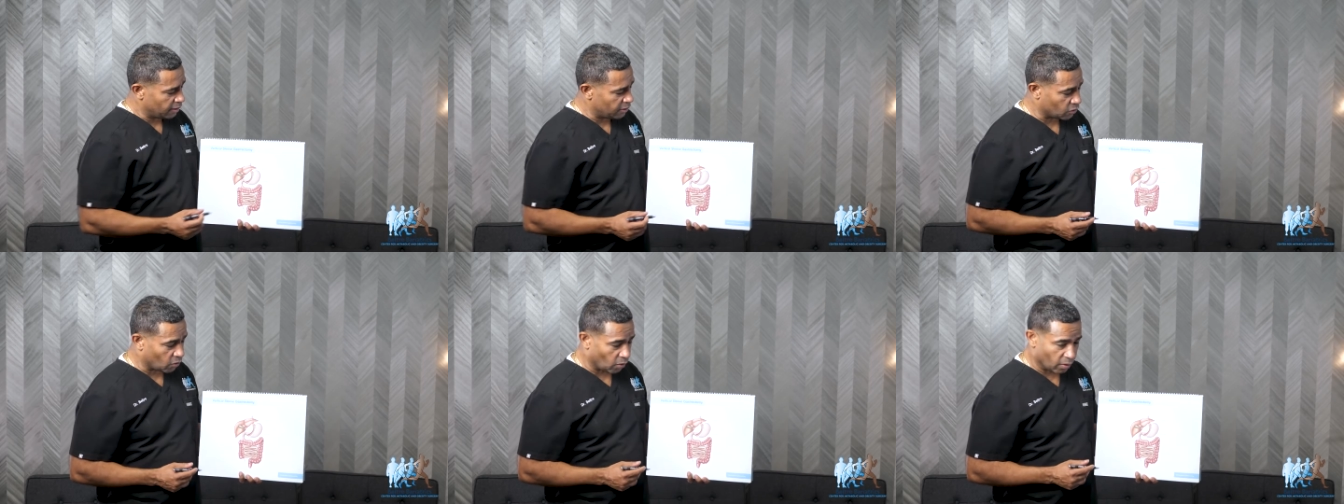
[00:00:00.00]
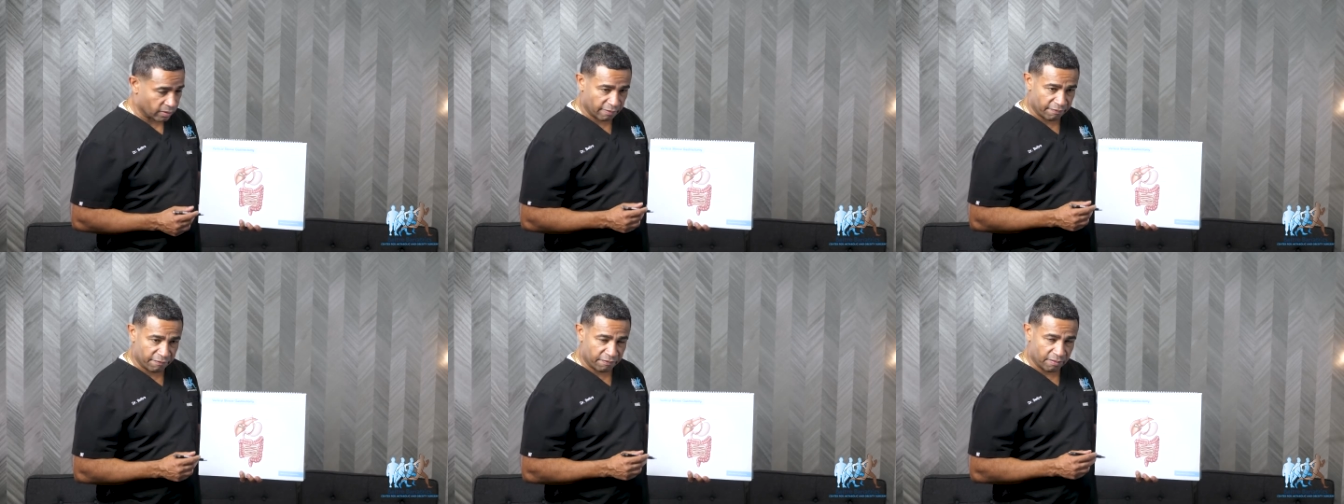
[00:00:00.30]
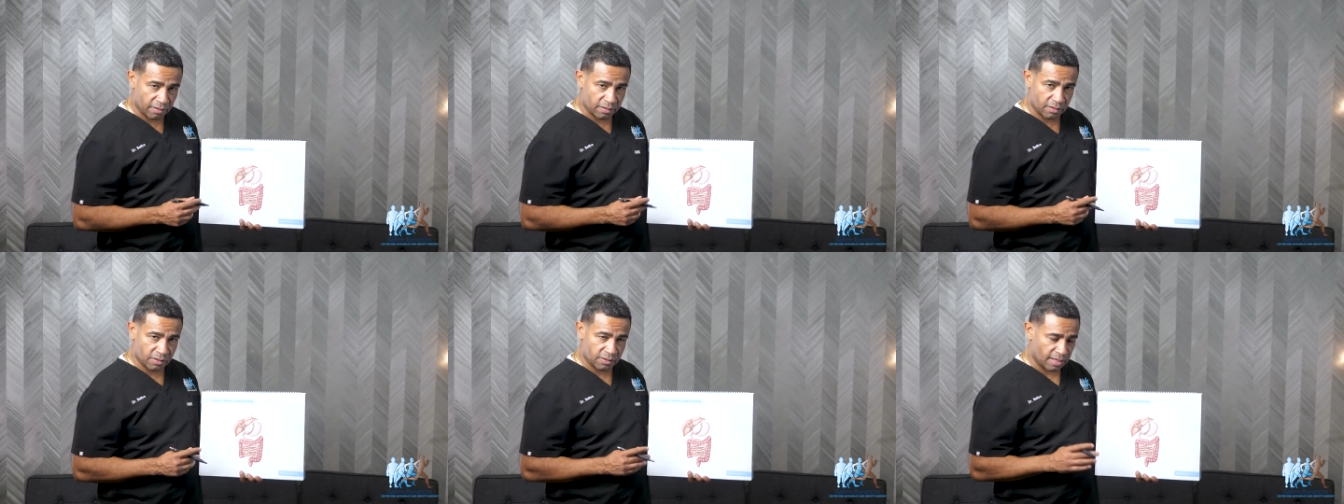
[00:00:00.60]
is called the
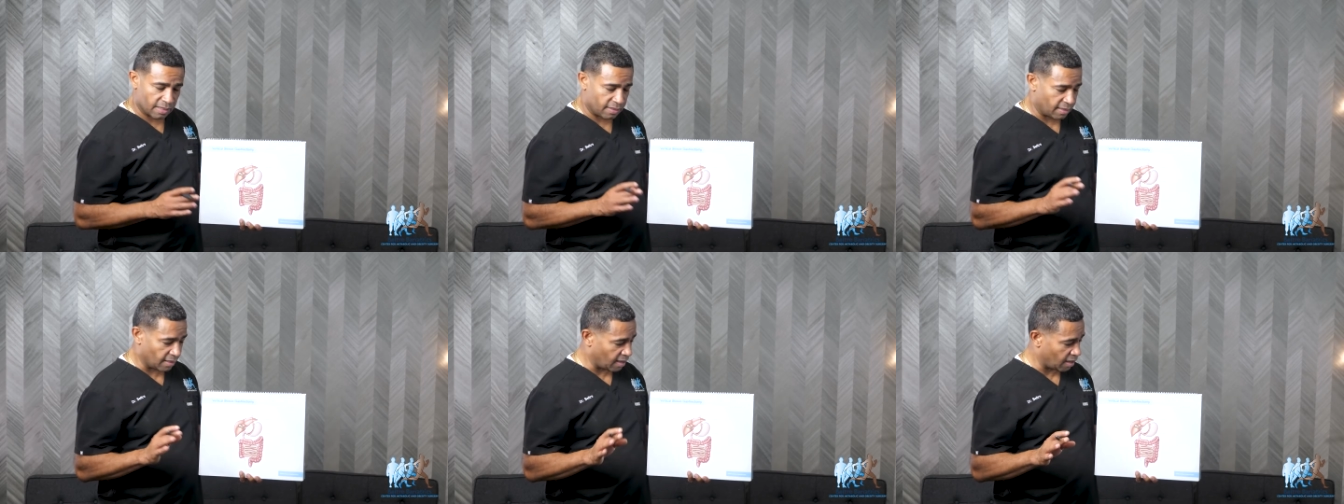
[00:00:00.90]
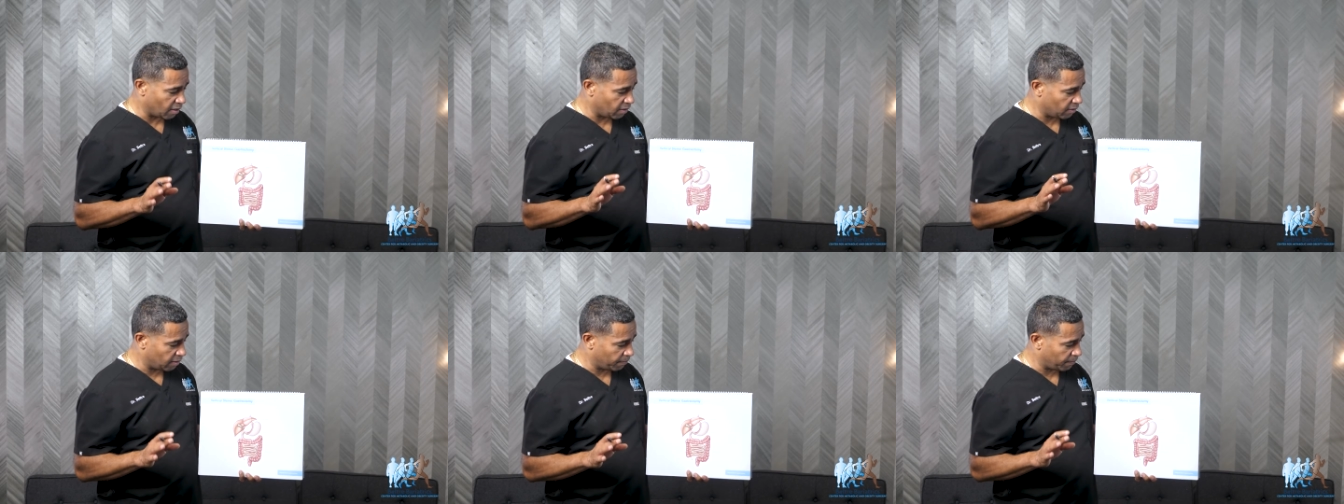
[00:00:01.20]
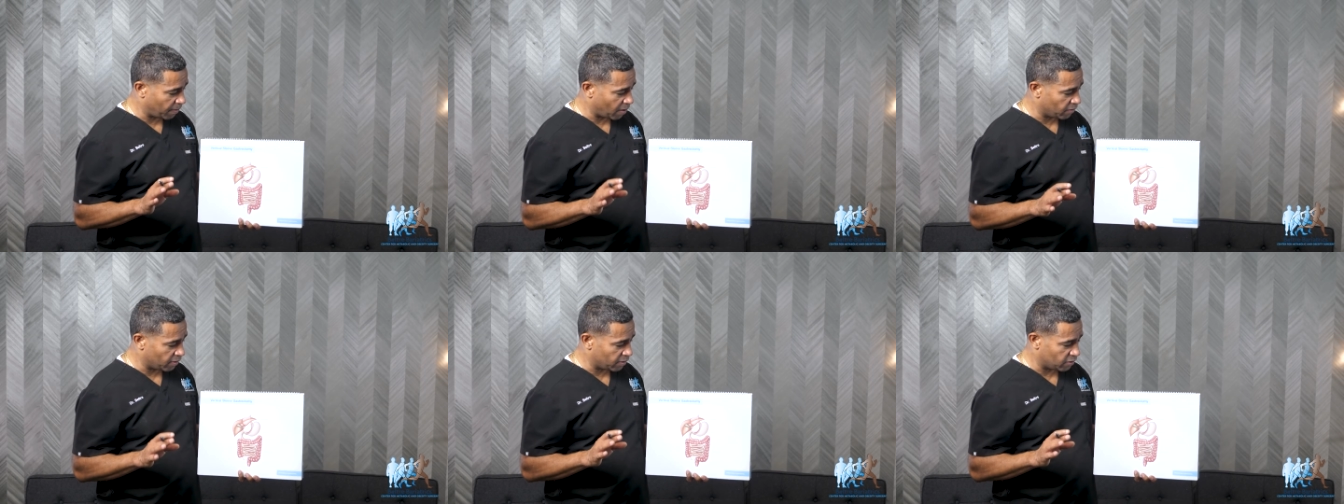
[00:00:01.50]
fundus. That's the, the
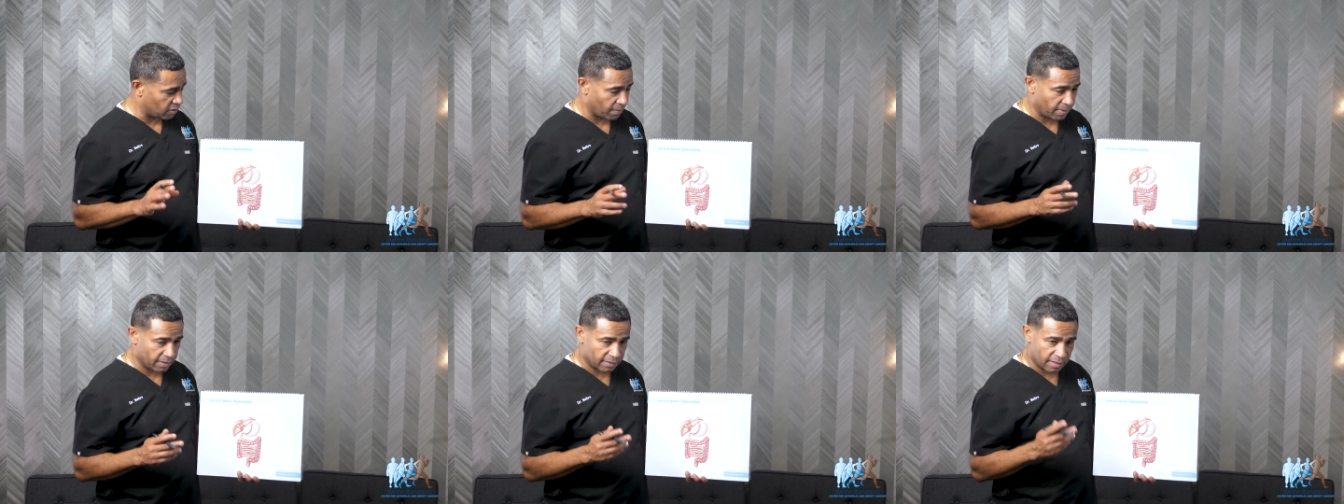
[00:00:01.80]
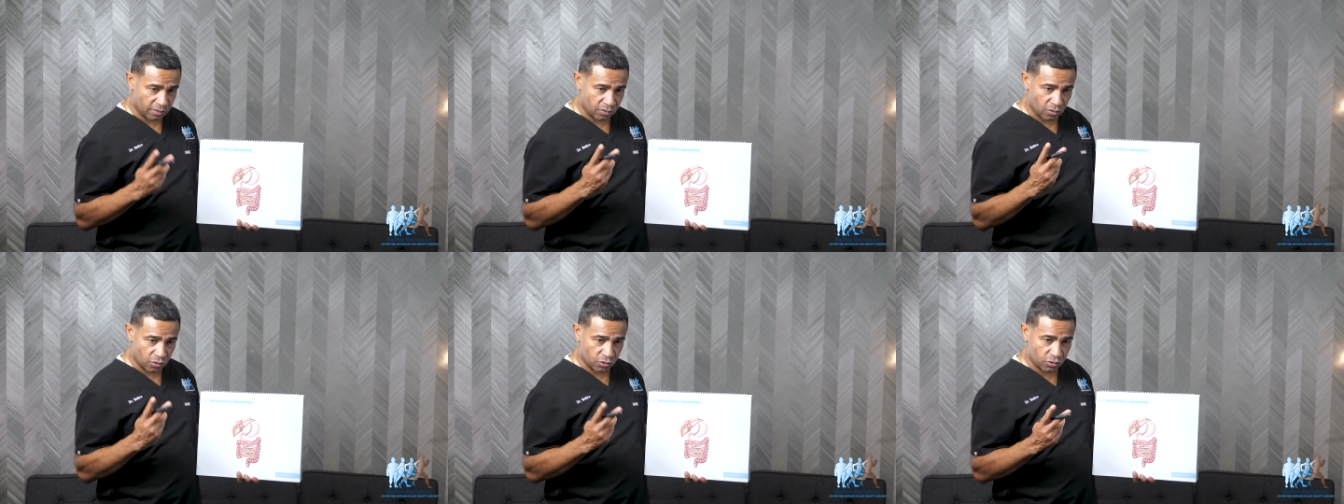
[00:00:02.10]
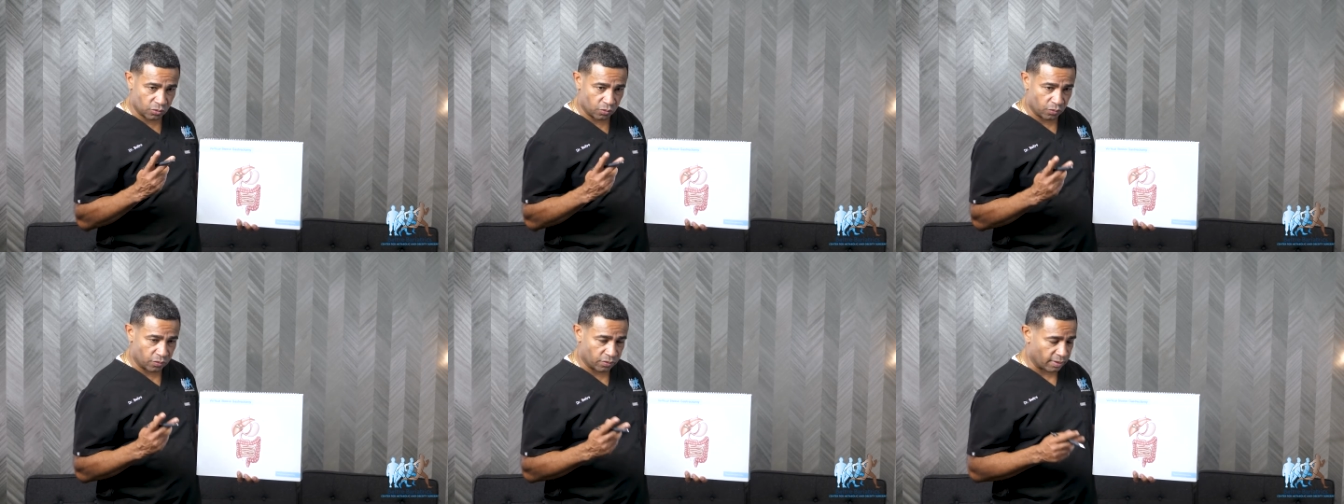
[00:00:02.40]
part of the stomach that does
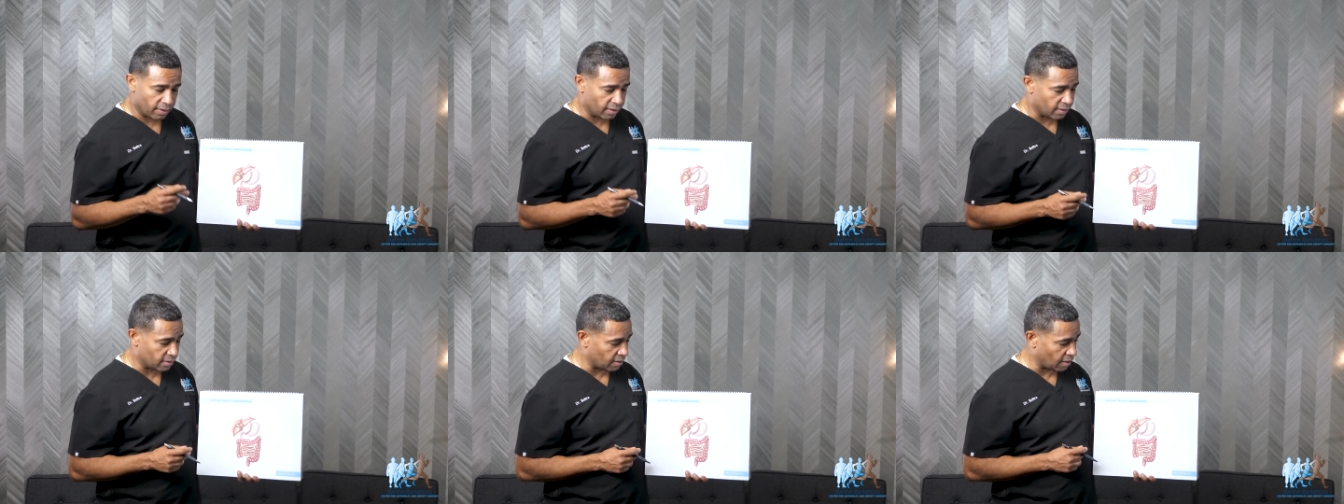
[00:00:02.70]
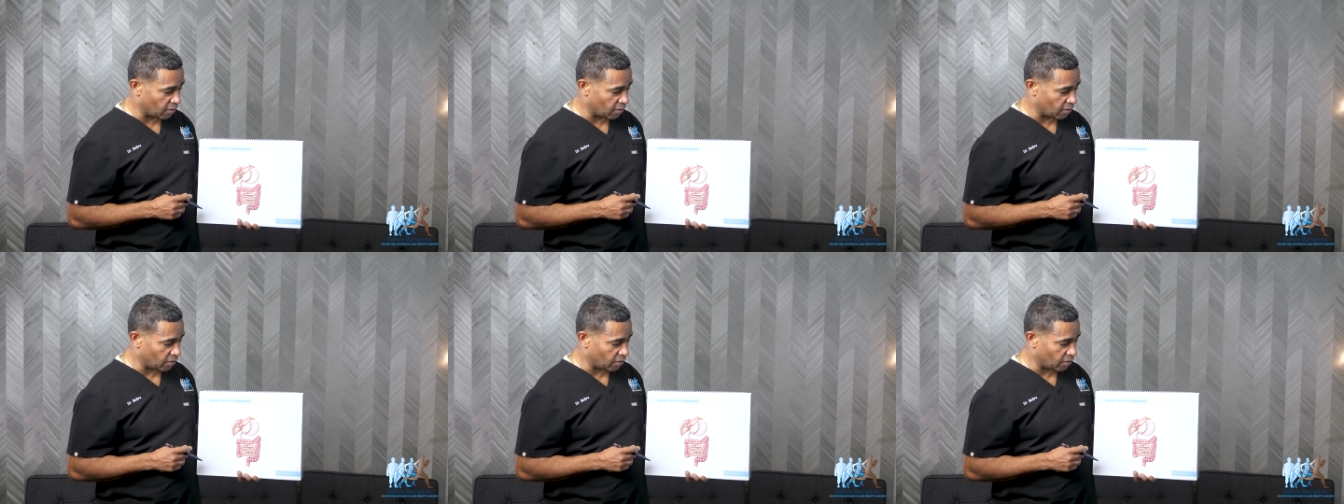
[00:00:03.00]
two things.